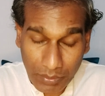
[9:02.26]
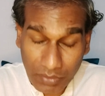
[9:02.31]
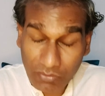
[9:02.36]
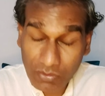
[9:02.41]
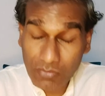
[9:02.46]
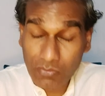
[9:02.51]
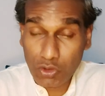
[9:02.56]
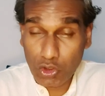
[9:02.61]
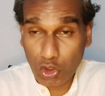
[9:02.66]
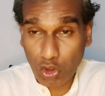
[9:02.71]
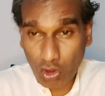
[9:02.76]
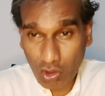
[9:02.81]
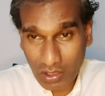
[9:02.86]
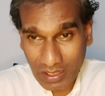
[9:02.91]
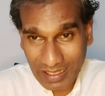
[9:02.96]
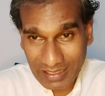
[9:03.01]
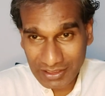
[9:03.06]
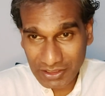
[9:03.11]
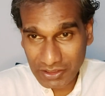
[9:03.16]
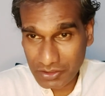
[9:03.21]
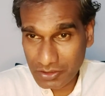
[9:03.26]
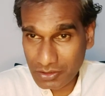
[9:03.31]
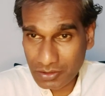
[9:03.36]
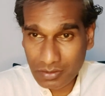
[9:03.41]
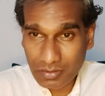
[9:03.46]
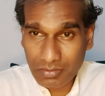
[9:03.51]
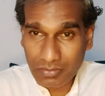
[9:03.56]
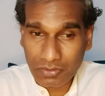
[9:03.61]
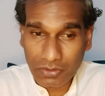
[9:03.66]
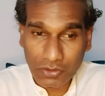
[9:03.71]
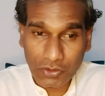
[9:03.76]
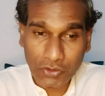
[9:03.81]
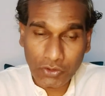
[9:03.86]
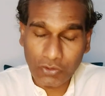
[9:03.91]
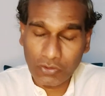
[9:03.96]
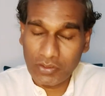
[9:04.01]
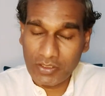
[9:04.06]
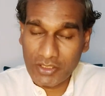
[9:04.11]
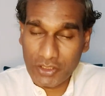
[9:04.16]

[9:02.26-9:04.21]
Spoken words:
actions through this body.